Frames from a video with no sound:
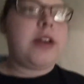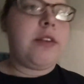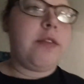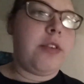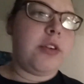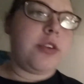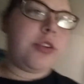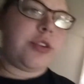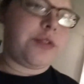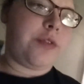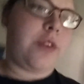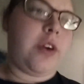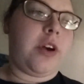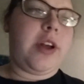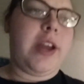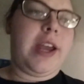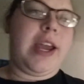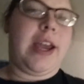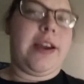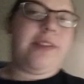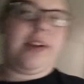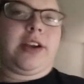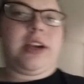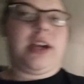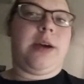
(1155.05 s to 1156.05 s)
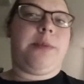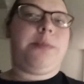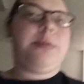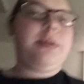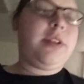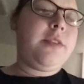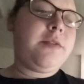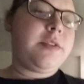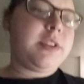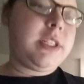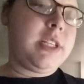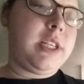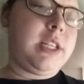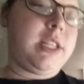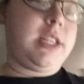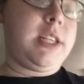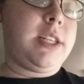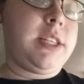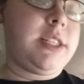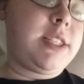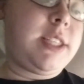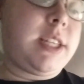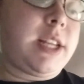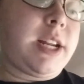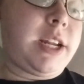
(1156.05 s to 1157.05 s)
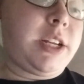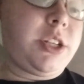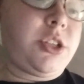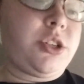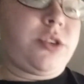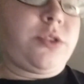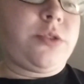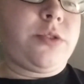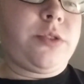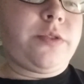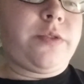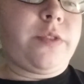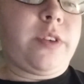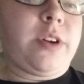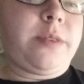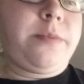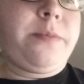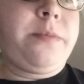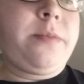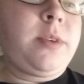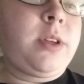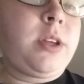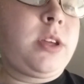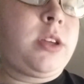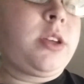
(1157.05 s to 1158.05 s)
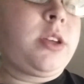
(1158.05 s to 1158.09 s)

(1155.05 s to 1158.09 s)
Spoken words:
First of all, I have a couple of CDs that I choose from.